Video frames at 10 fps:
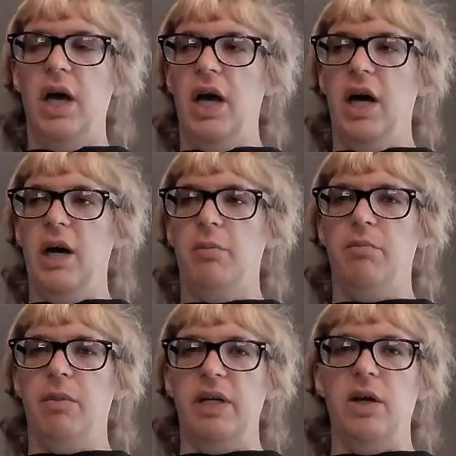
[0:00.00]

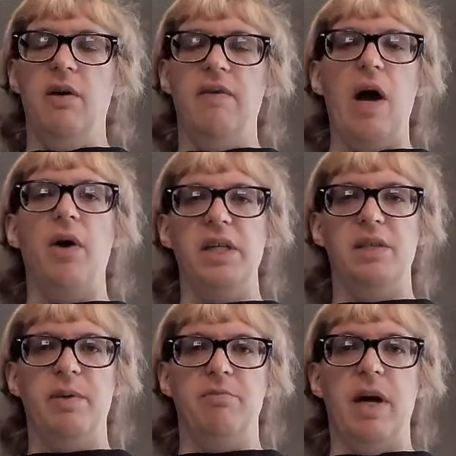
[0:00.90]
of how I
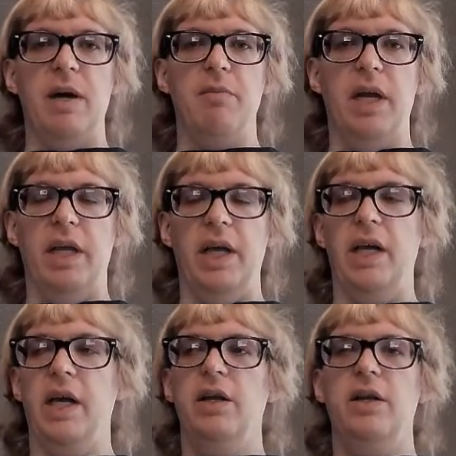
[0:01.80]
spend my money